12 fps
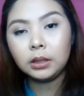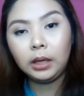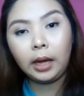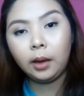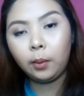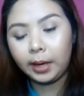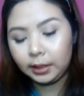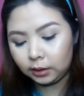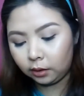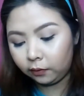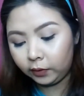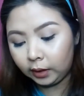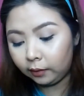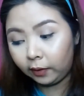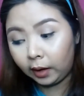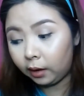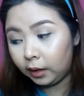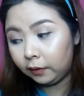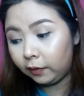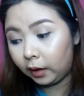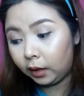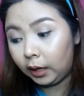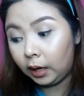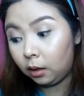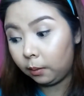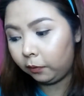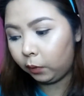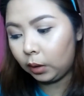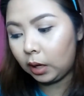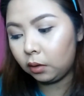DIYs are very, very helpful.